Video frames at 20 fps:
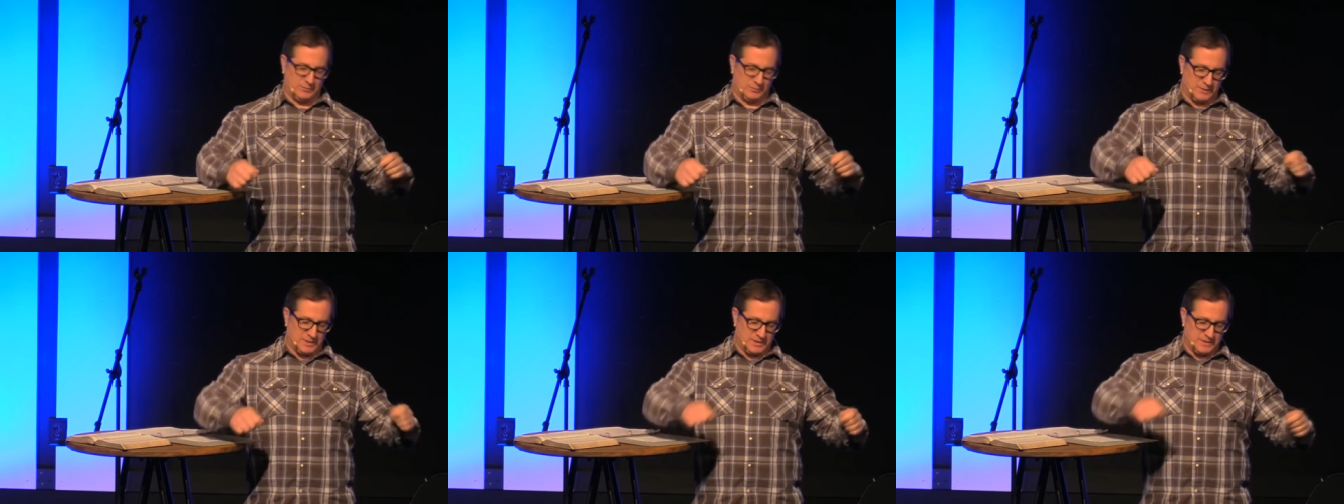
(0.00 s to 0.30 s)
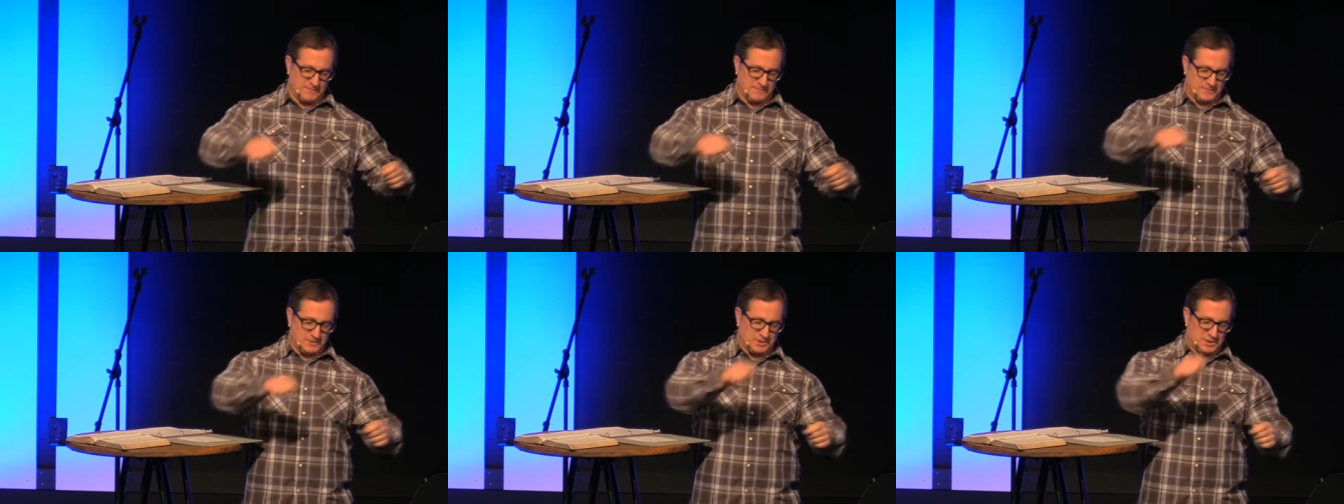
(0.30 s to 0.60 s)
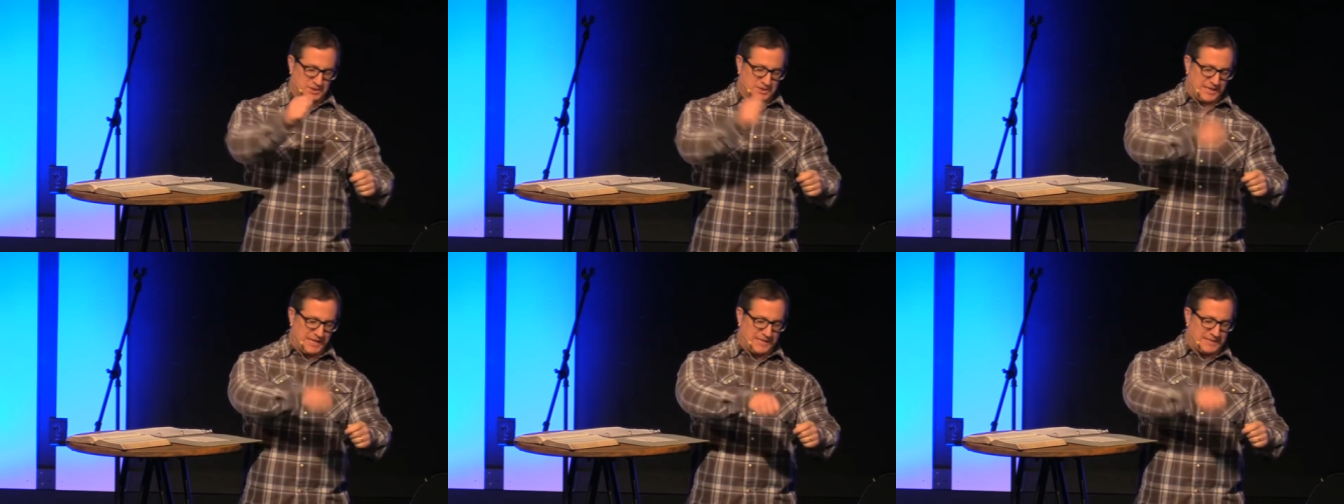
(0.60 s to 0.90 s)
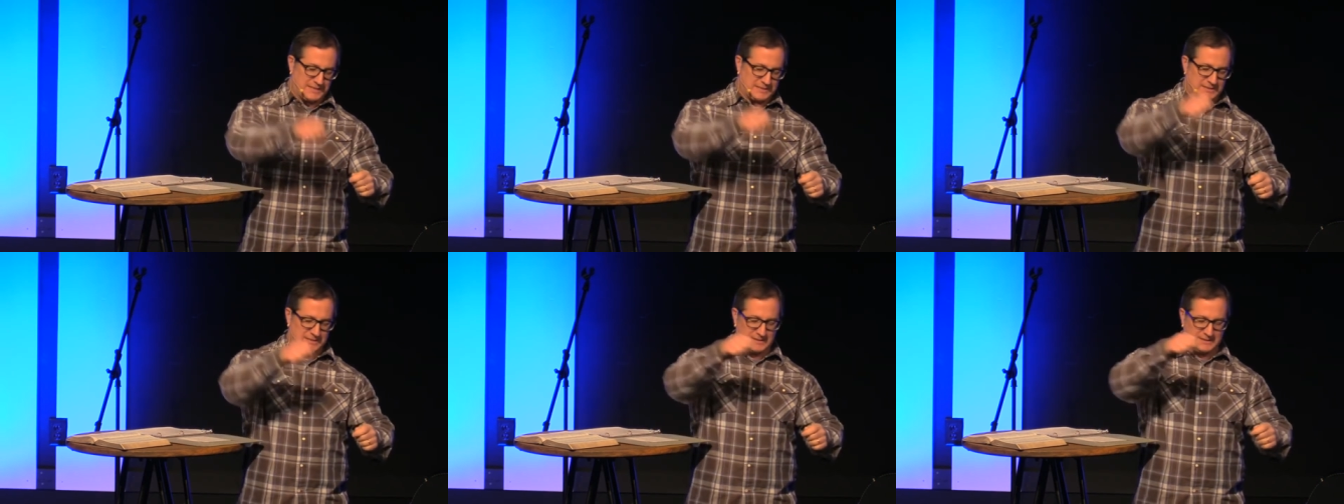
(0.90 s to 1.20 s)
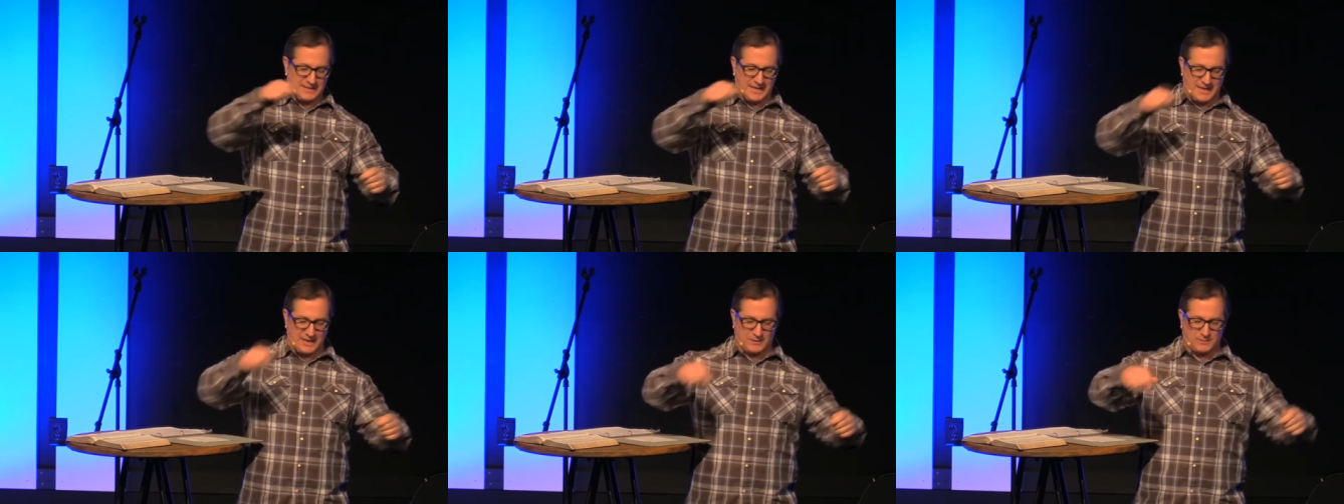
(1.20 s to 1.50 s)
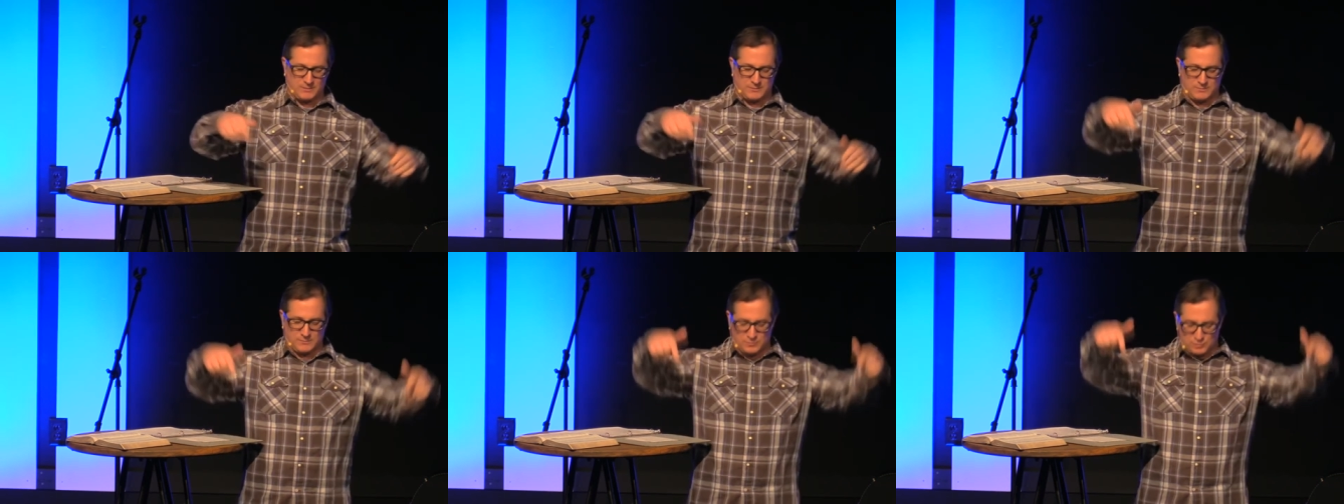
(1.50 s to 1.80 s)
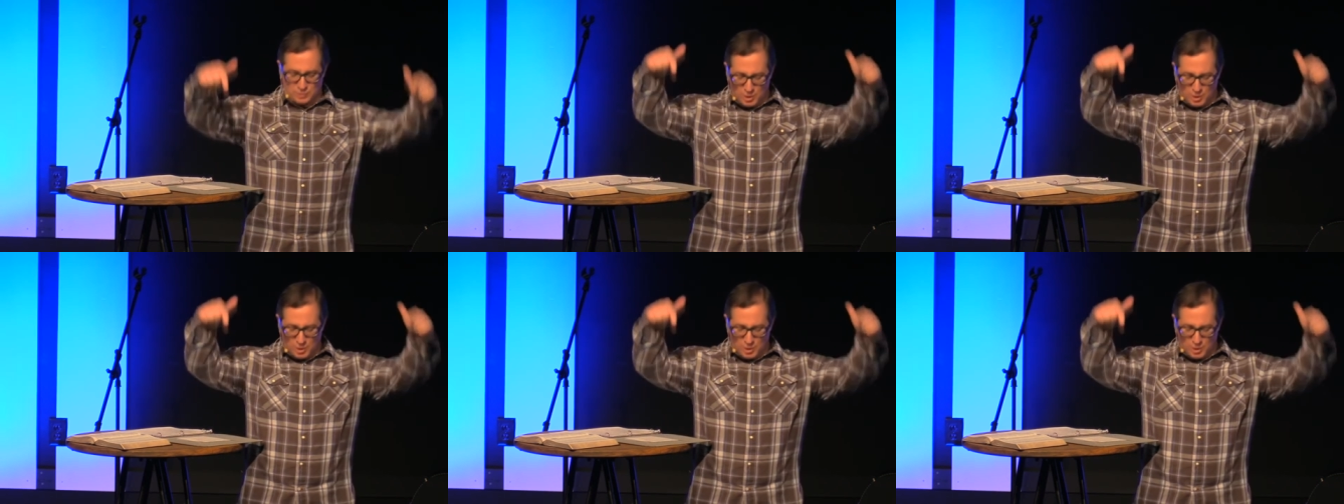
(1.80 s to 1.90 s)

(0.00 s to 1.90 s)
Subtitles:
and we staked down,